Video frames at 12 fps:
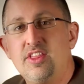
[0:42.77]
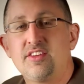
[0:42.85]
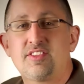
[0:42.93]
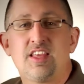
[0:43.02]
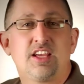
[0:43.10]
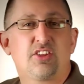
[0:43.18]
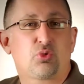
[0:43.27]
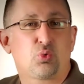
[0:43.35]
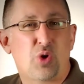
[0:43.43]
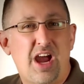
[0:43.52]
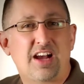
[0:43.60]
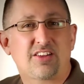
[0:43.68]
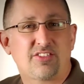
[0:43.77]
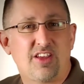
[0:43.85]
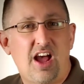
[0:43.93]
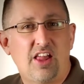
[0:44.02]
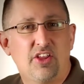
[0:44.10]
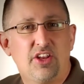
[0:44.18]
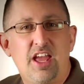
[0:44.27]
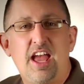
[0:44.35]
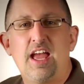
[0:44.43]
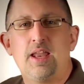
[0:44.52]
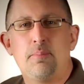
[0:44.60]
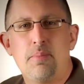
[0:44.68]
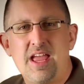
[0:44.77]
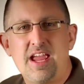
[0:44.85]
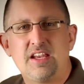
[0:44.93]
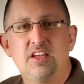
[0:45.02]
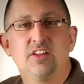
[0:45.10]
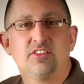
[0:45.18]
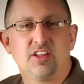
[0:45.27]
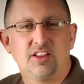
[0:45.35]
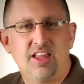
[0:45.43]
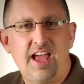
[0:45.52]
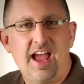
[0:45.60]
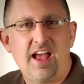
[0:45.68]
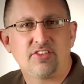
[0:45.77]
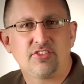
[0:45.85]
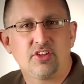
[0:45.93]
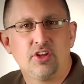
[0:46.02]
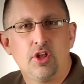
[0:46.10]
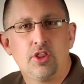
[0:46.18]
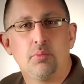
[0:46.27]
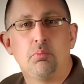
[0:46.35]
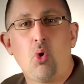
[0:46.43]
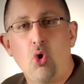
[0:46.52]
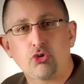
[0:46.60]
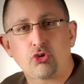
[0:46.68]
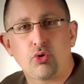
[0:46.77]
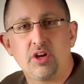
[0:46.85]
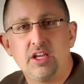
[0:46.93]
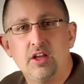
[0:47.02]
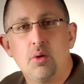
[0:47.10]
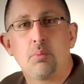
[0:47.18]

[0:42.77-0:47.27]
This thing is rock solid and made to last. The Moultrie